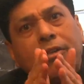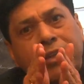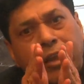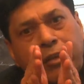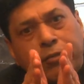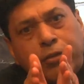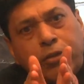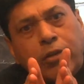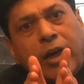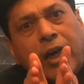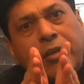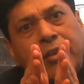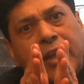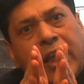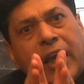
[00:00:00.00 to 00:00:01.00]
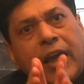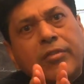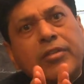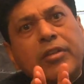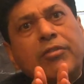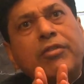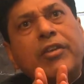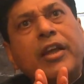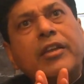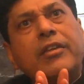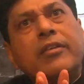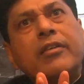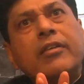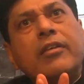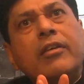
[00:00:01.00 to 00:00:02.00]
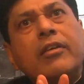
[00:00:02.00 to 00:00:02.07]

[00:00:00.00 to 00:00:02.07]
Therefore, I will have the faith